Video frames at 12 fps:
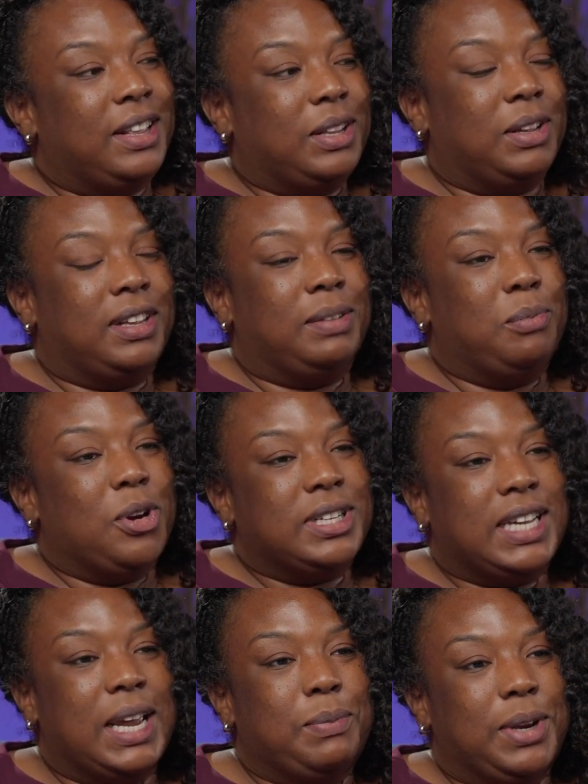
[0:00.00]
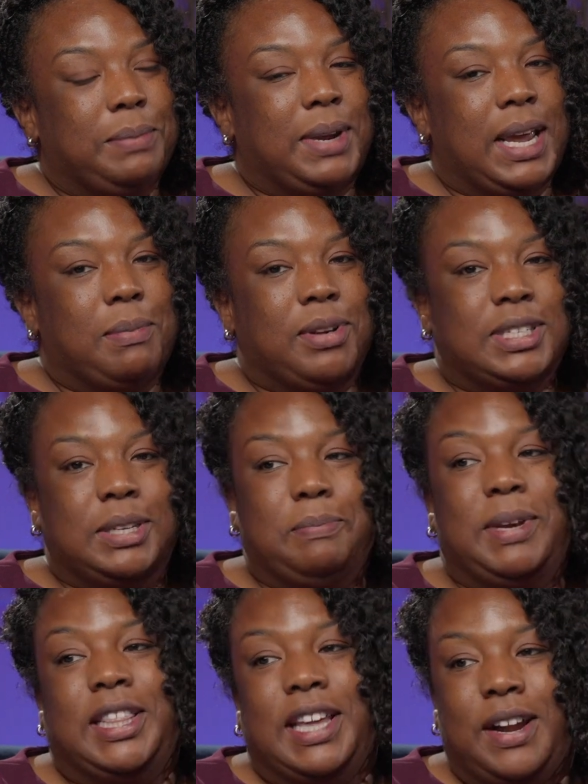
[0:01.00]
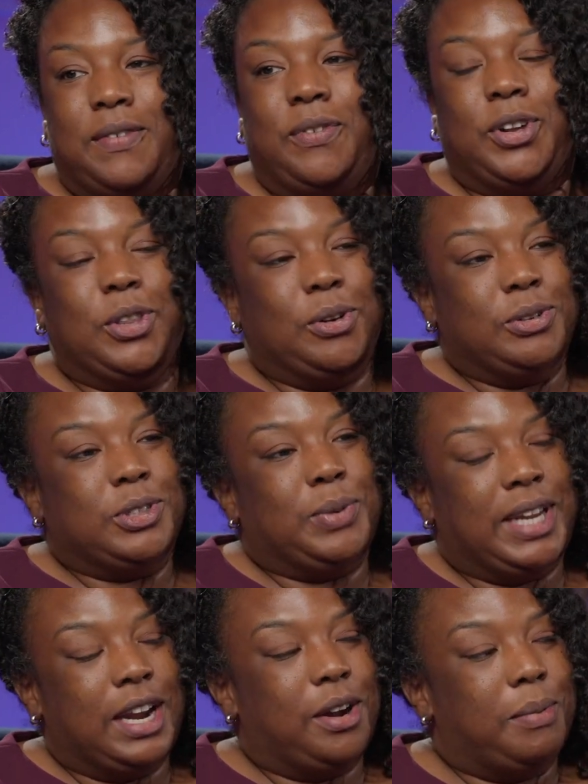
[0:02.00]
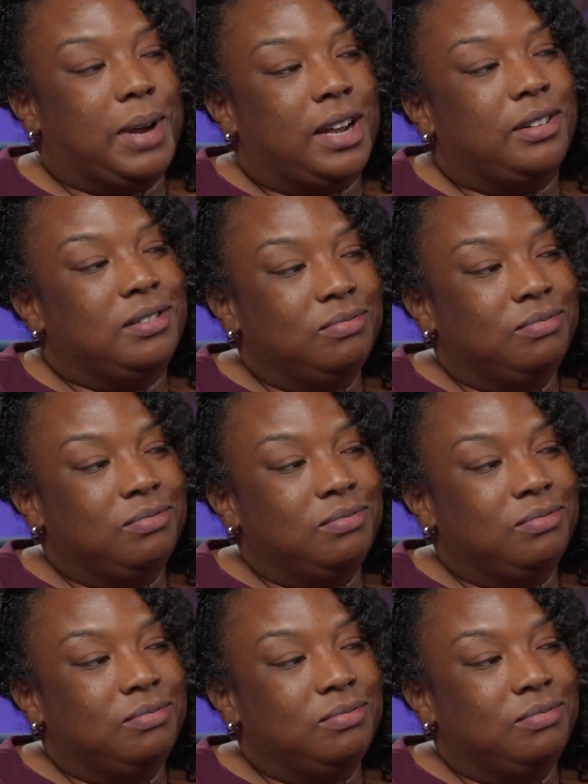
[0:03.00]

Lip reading: the more time we'd be able to be there for those we care about.